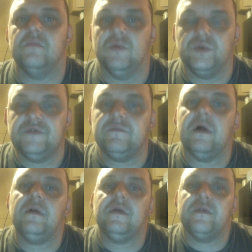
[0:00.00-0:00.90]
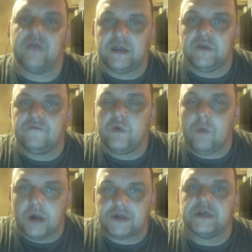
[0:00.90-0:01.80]
Most of all, thank you for
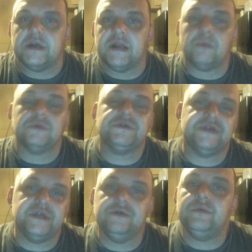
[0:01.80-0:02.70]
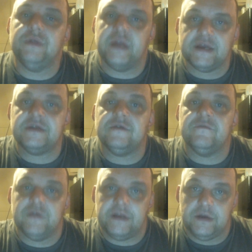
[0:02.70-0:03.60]
watching, and I will see you next
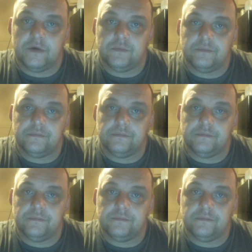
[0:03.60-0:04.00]
video.